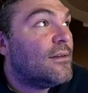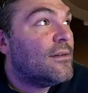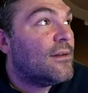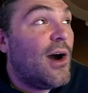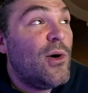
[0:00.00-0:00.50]

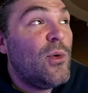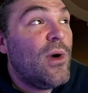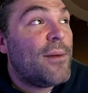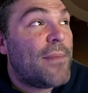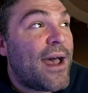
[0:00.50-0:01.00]
Oh
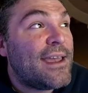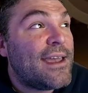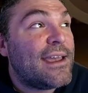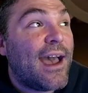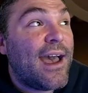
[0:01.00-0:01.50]
my
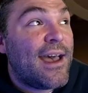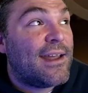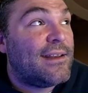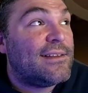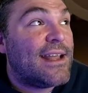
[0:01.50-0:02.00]
God,
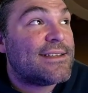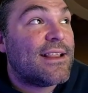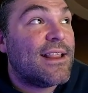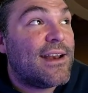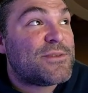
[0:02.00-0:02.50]
that's a
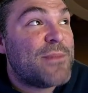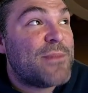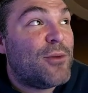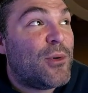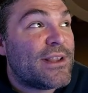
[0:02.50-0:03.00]
lot of smelt
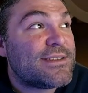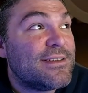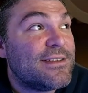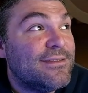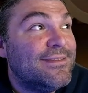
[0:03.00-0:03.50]
points.
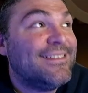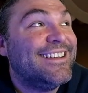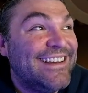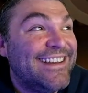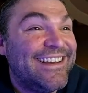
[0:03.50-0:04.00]

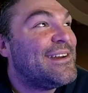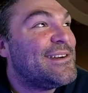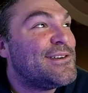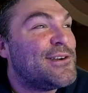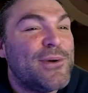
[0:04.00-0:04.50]

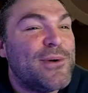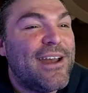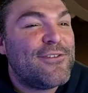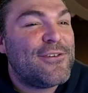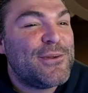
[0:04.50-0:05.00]
Do you
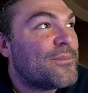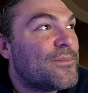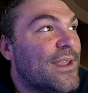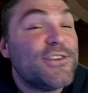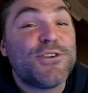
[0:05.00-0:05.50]
ever do this?
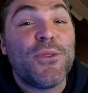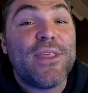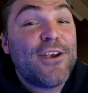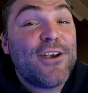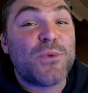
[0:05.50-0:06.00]
So
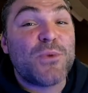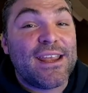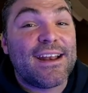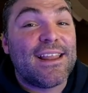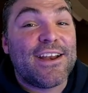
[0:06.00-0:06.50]
there's where you can
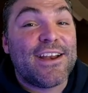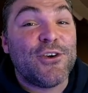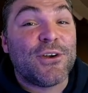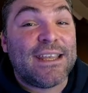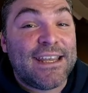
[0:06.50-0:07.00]
get a lot of your
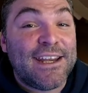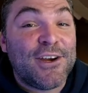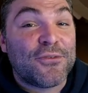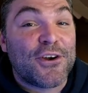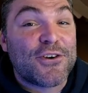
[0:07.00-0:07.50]
gear
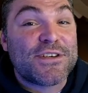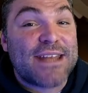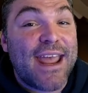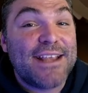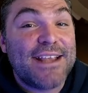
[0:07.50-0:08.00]
for your
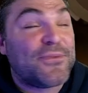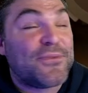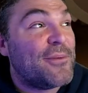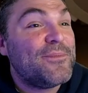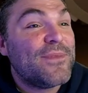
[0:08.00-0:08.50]
stats
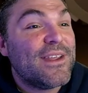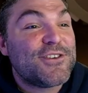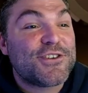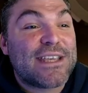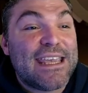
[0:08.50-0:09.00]
from.
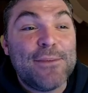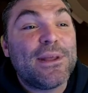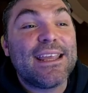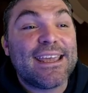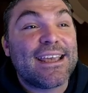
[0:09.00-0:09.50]
Just keep
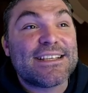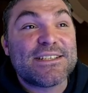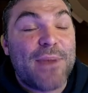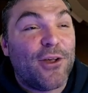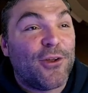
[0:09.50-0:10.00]
clicking
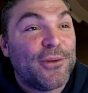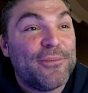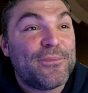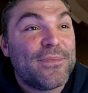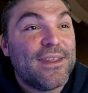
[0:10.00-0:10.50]
smelt.
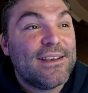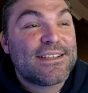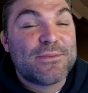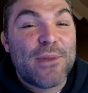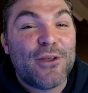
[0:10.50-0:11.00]

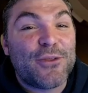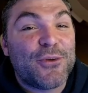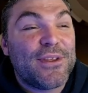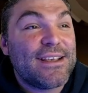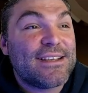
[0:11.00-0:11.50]
Smelt through
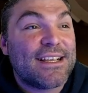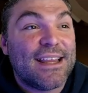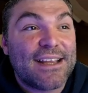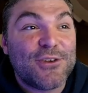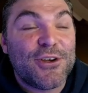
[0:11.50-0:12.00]
this,
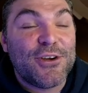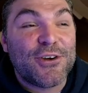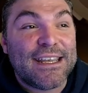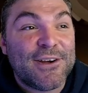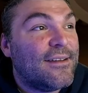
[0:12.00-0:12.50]
collect all your
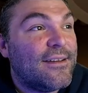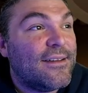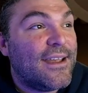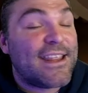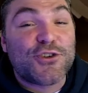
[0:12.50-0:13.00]
gear,
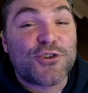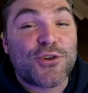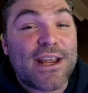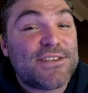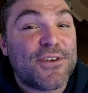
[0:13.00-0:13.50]
and then
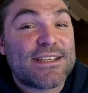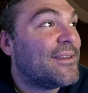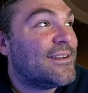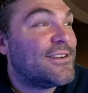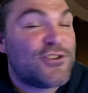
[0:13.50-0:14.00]
transfer the
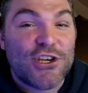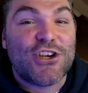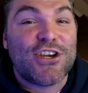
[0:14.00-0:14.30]
stat. GG,